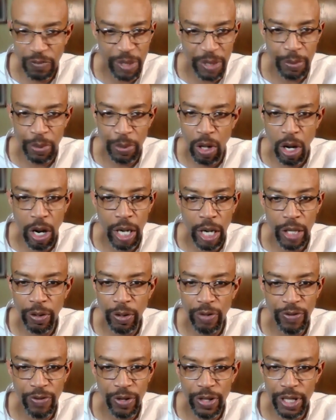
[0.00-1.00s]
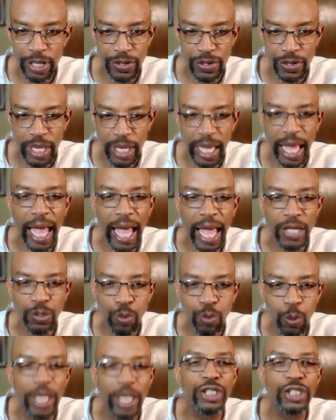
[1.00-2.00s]
people arguing for this as
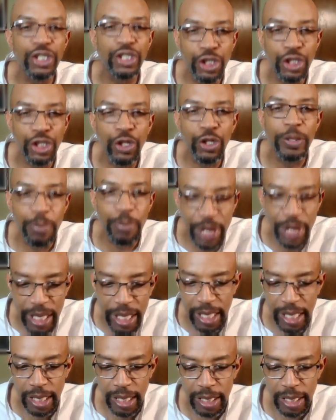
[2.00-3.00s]
what should be.